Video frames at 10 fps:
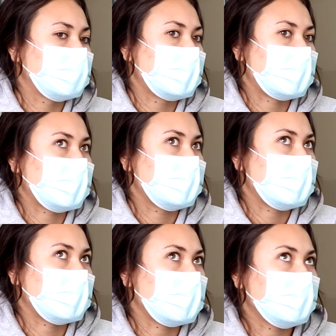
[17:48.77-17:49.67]
like
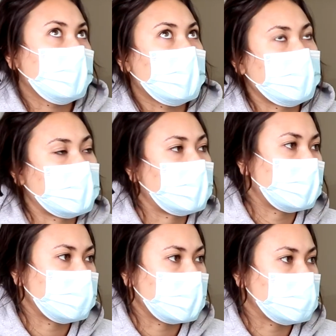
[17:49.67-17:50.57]
thinking about coming to
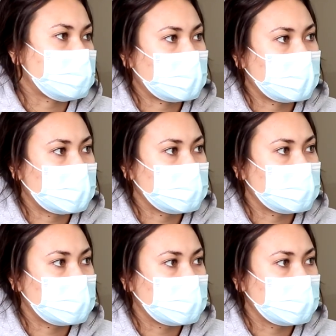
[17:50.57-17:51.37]
ATS to close?